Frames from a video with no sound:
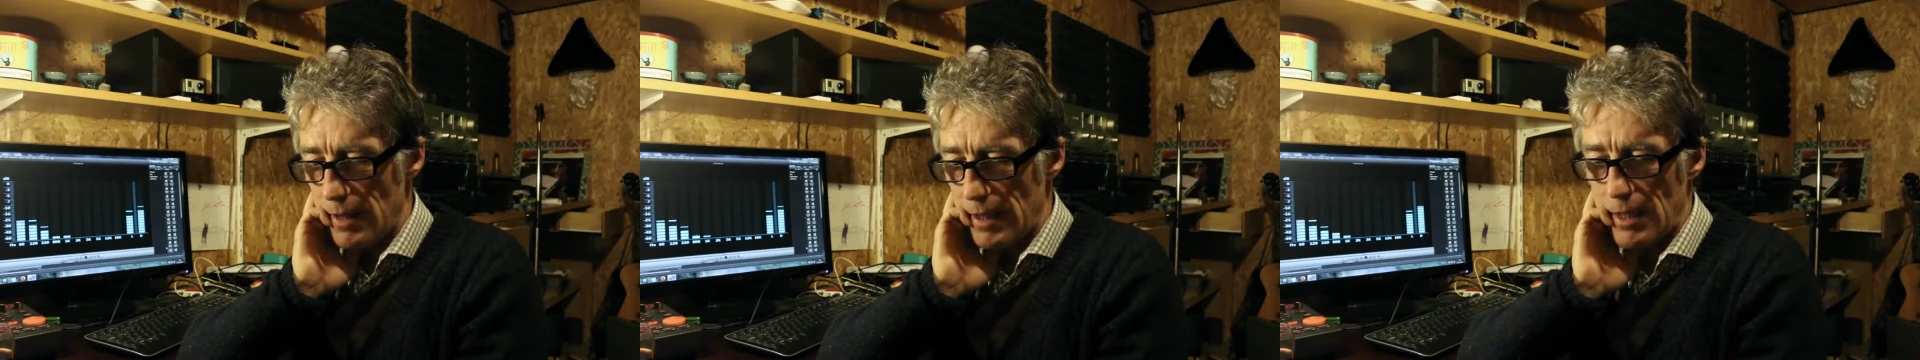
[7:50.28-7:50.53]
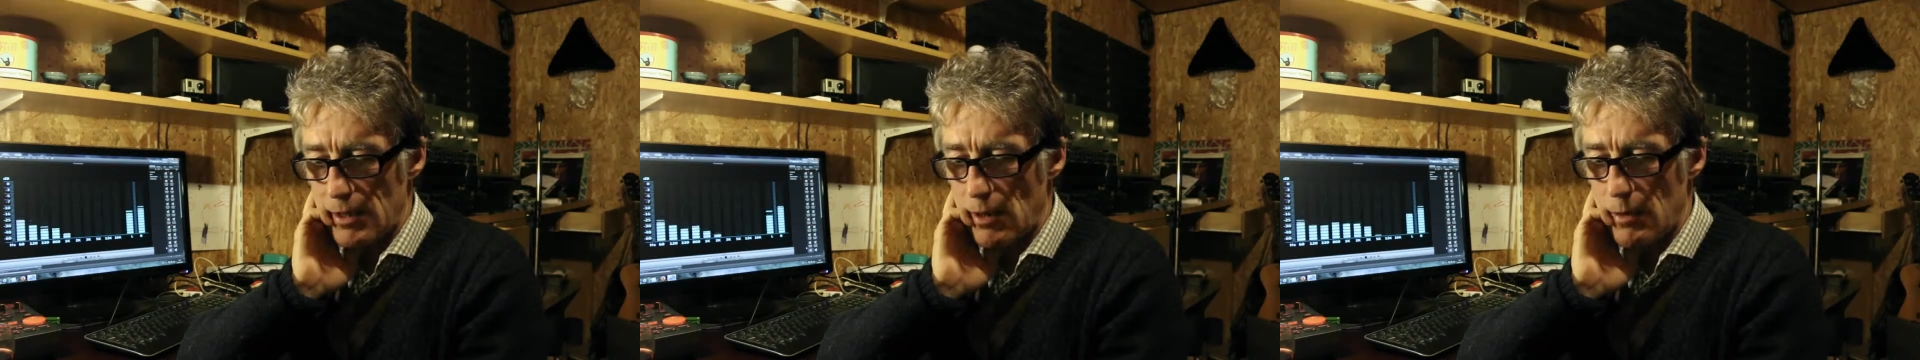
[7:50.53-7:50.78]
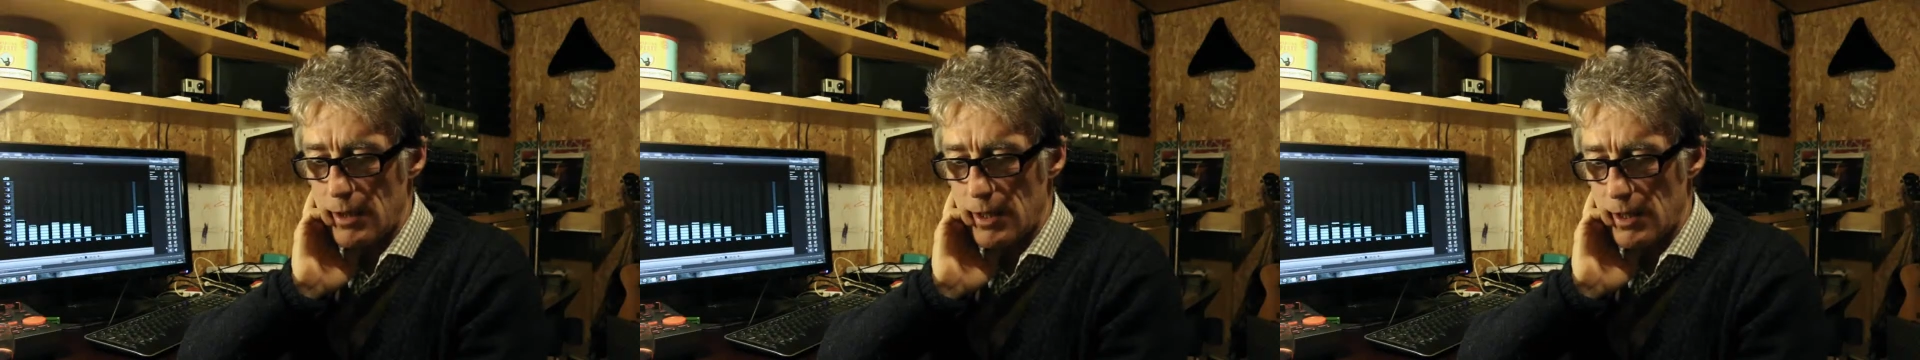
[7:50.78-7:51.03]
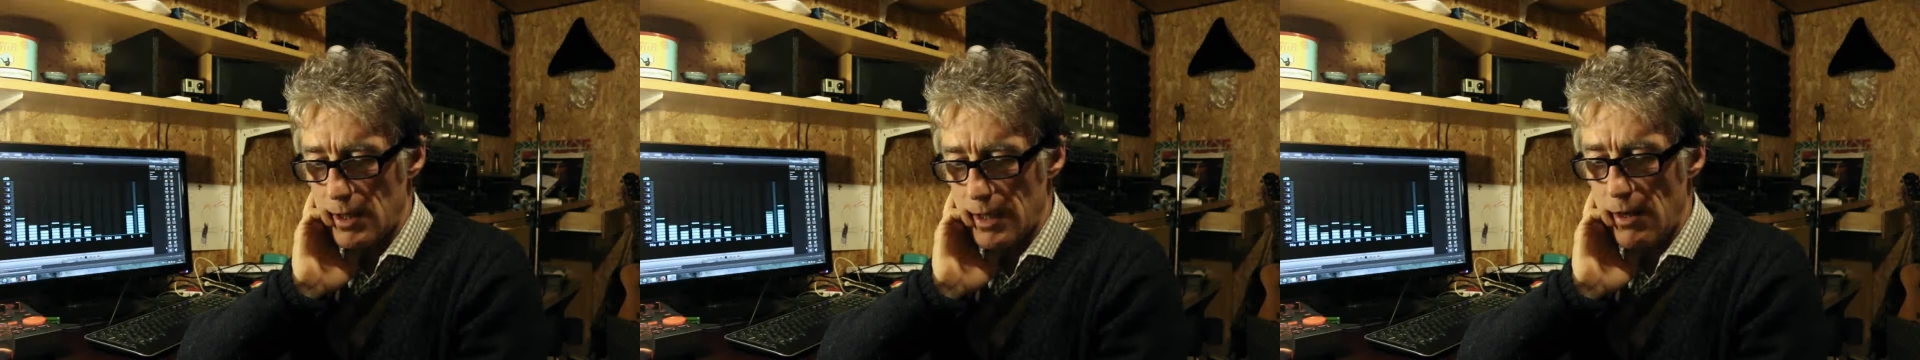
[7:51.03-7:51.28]
I don't want
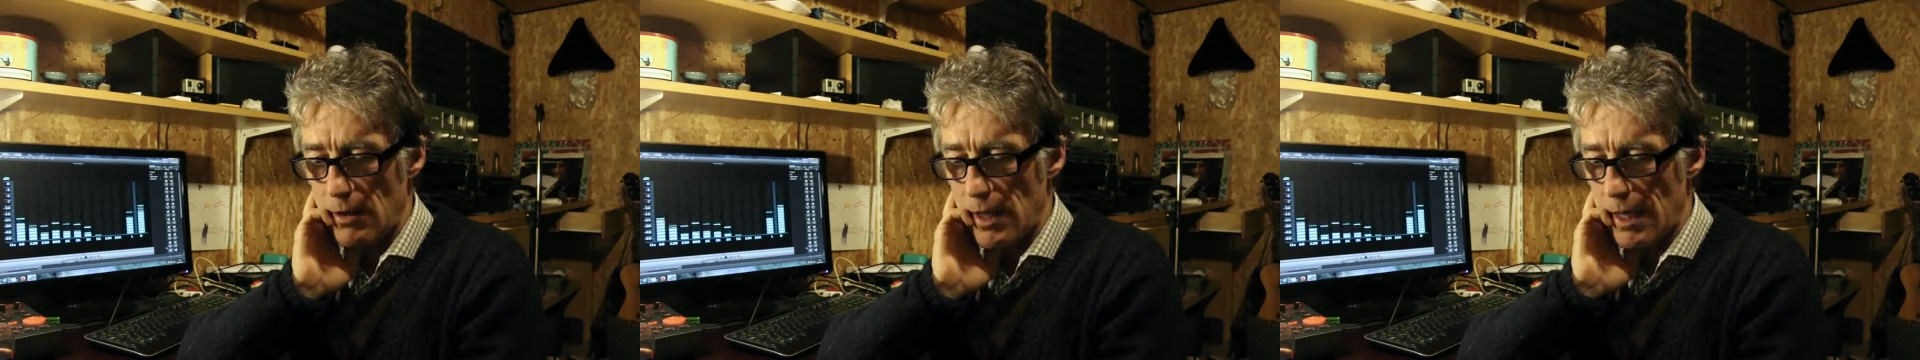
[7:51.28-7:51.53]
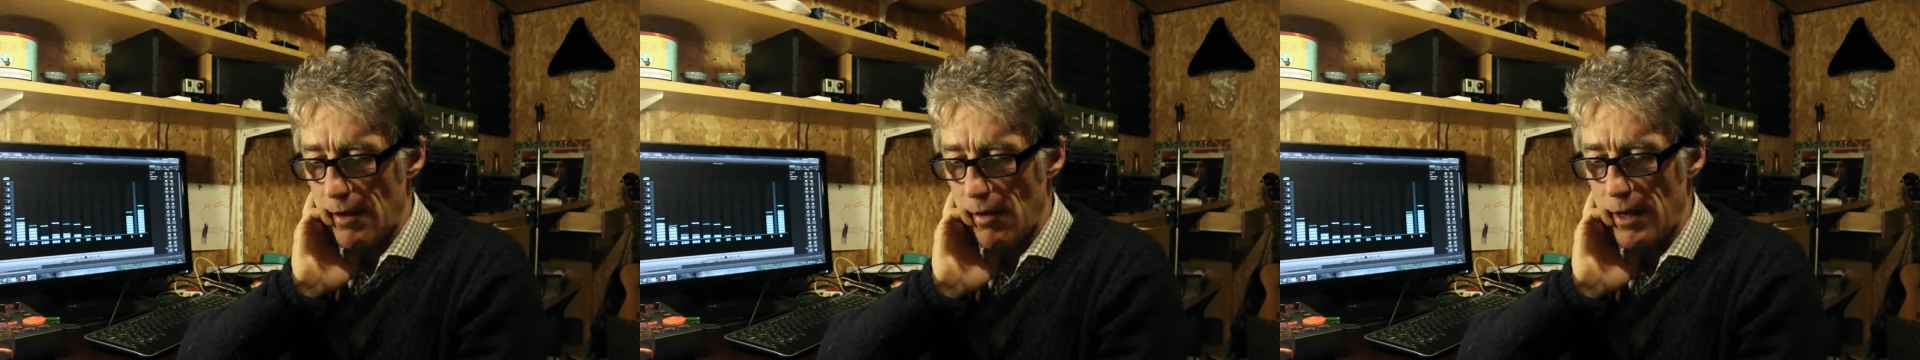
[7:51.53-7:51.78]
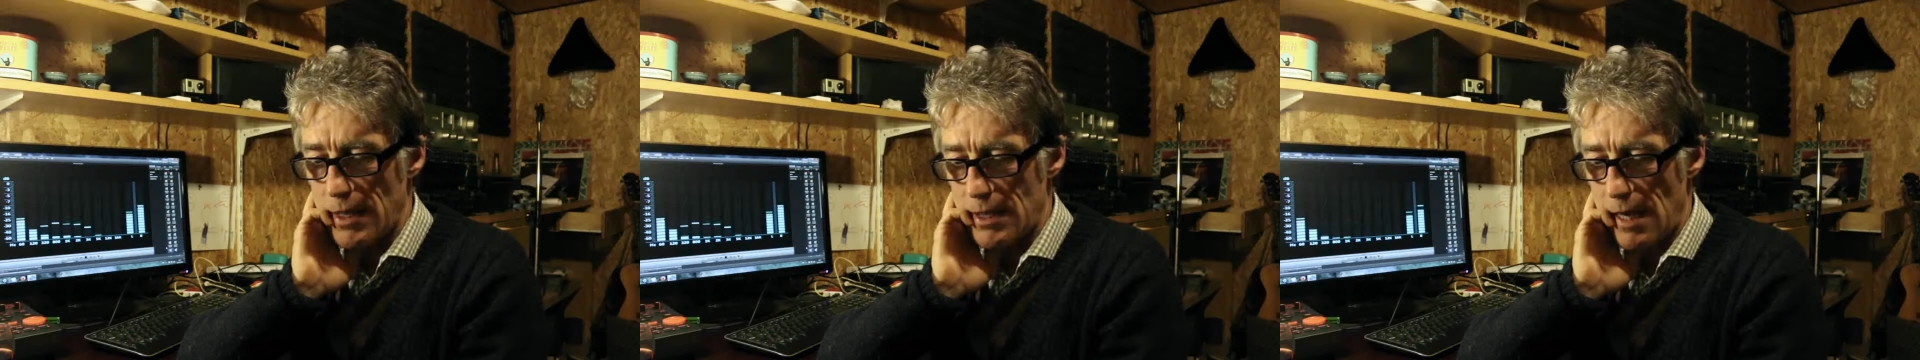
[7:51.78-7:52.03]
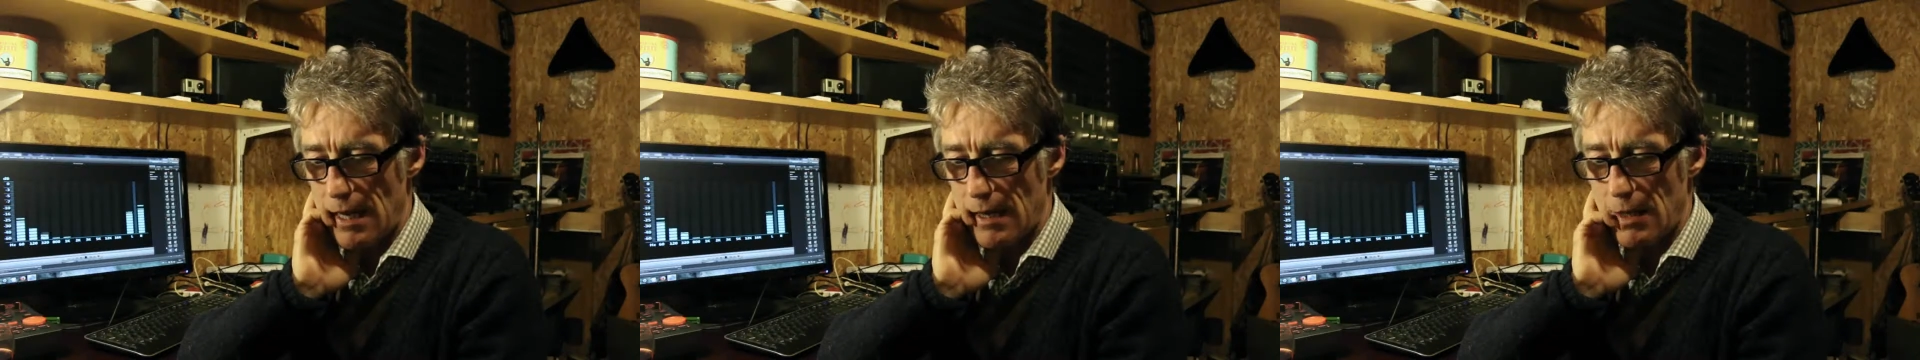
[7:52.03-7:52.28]
to just say I only like things
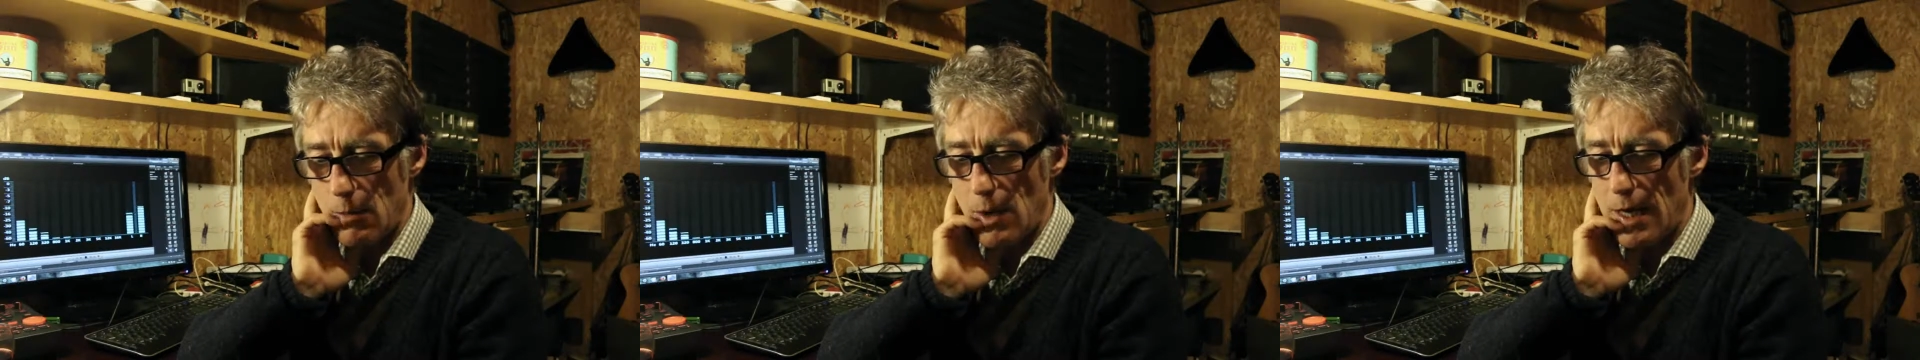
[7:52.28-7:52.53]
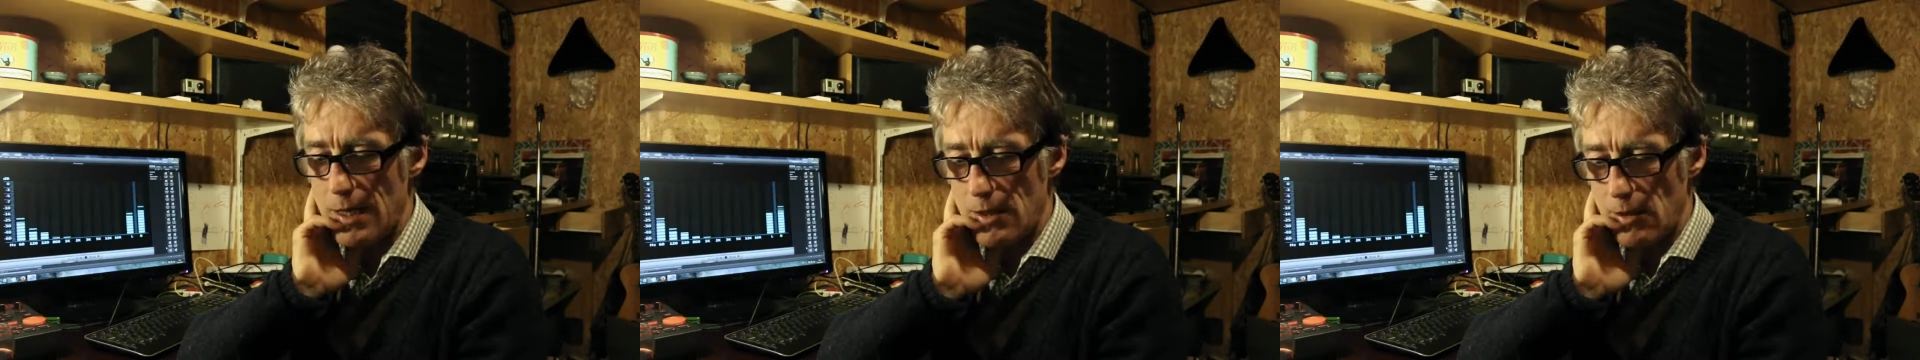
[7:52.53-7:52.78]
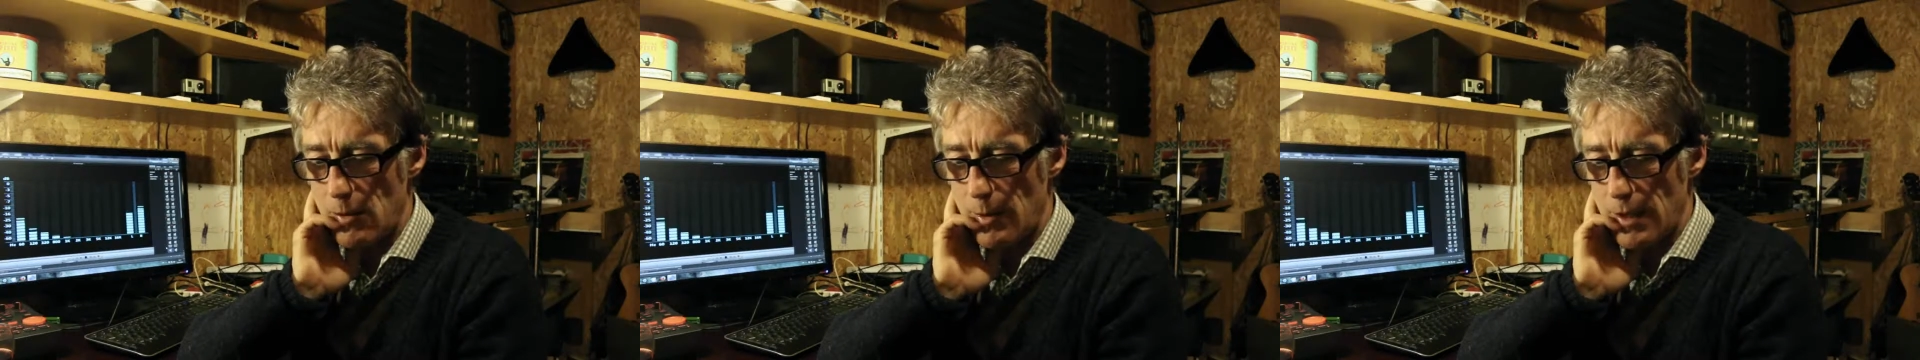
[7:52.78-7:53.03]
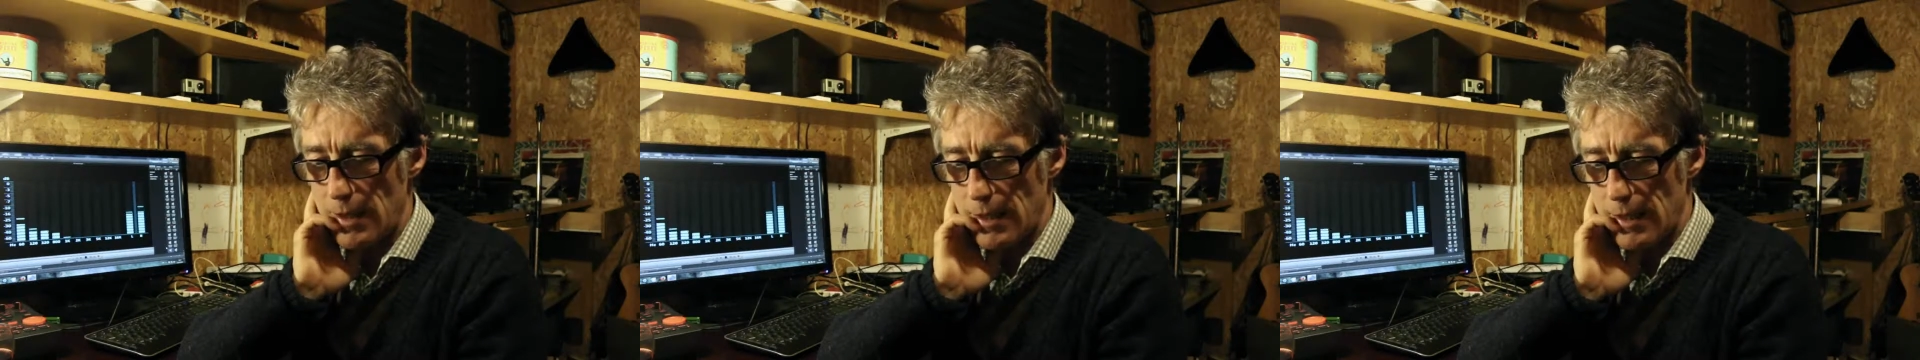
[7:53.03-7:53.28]
like what I do,
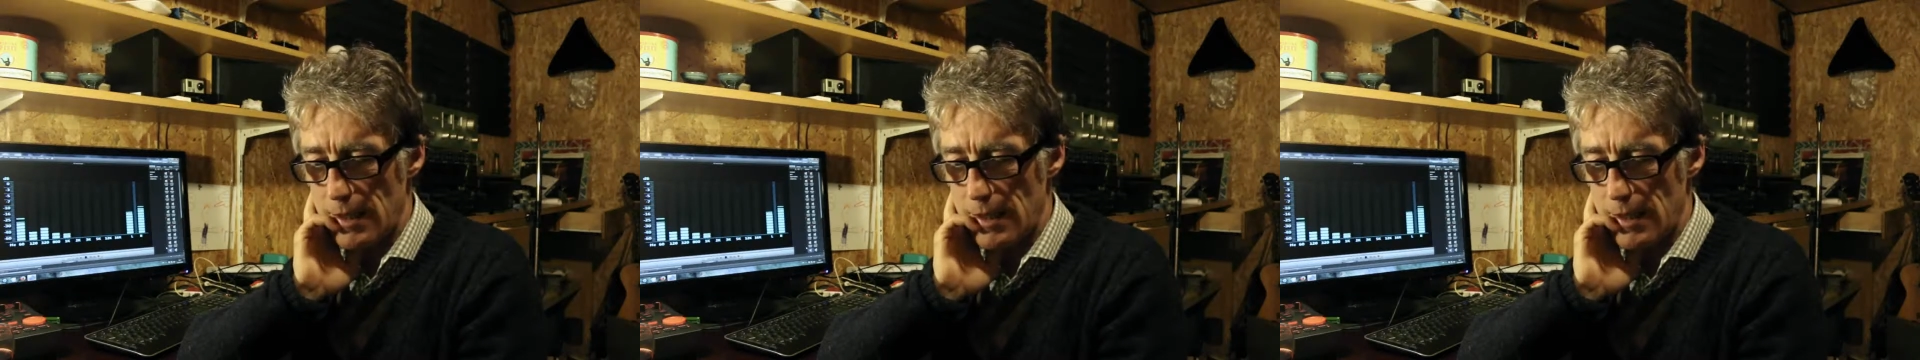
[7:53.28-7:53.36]
but